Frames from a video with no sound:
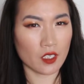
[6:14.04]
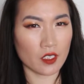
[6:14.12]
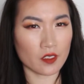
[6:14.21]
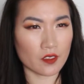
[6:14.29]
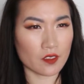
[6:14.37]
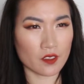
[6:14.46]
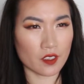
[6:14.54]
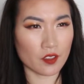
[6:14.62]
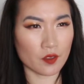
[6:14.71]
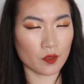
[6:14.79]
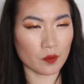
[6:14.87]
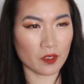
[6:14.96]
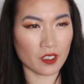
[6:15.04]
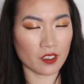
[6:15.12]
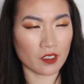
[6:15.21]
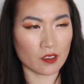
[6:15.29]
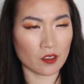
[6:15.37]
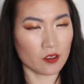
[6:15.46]
It doesn't say you can apply it
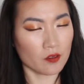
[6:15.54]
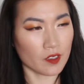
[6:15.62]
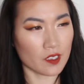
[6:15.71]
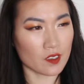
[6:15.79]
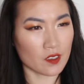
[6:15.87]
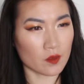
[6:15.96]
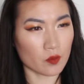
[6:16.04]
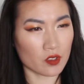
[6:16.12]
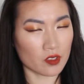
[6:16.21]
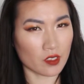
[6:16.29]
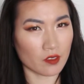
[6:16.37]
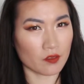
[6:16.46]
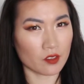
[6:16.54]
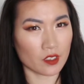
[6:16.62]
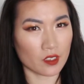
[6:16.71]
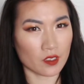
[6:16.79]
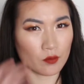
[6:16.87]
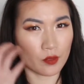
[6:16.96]
on the whole face. It's mostly
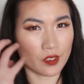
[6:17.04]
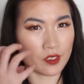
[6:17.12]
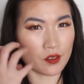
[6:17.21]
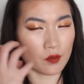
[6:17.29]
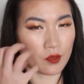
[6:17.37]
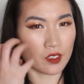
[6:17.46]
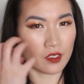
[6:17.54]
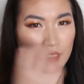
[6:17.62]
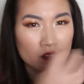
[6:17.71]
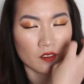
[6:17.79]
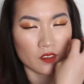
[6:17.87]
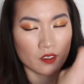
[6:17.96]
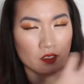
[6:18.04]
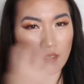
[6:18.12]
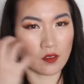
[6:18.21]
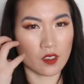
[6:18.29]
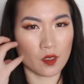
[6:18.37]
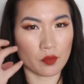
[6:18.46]
for where you want the
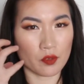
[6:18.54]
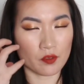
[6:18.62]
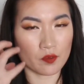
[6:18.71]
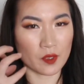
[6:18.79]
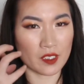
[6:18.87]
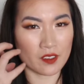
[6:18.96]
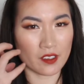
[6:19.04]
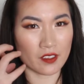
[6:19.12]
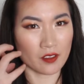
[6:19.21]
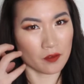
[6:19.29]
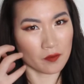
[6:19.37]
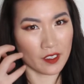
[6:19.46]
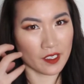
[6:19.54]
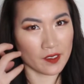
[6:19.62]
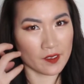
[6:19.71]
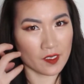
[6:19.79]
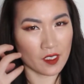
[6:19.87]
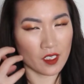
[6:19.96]
improvement on your
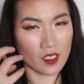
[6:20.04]
face.